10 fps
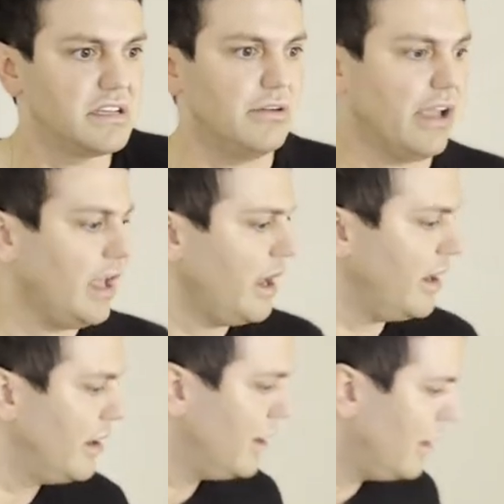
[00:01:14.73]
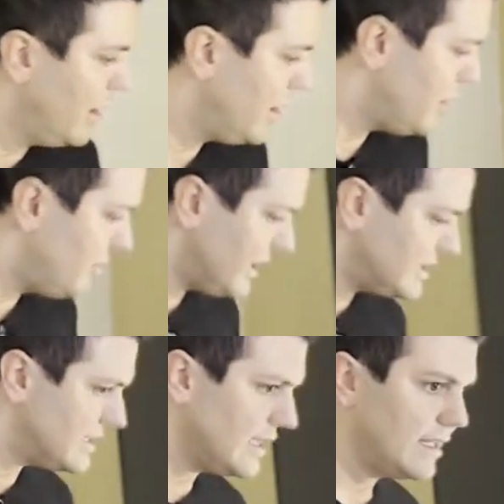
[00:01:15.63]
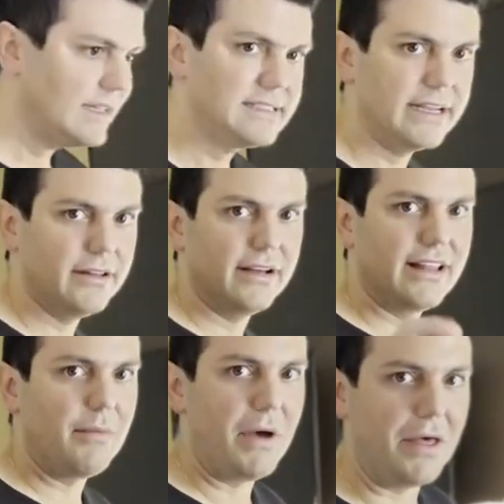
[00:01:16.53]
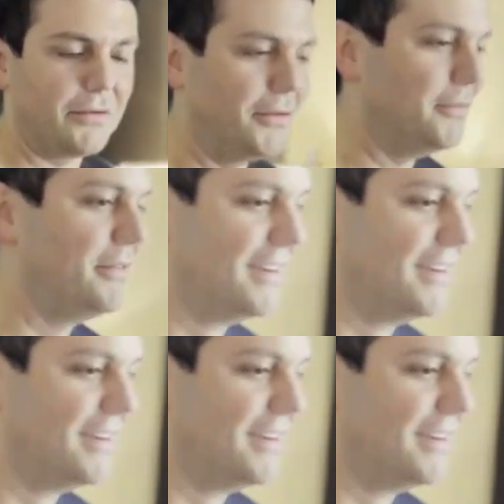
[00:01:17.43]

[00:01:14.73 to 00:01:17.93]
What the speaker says: okay. But let's take a look at that bathroom.